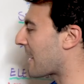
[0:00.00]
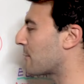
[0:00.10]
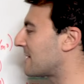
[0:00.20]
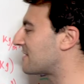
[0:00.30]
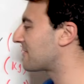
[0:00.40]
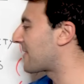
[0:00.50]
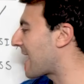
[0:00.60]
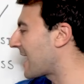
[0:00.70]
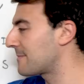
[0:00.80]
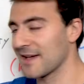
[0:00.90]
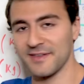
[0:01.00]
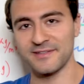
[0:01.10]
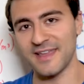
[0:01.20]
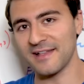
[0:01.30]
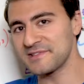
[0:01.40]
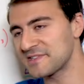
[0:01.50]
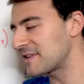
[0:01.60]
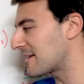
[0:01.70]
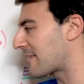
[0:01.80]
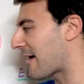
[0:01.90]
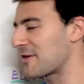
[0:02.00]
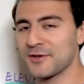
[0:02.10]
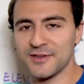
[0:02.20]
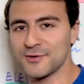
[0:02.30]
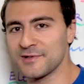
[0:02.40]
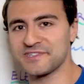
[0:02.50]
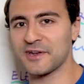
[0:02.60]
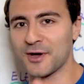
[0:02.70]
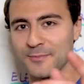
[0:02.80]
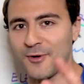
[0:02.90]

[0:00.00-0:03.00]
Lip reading: and we divide by the density of air, you can do this at home,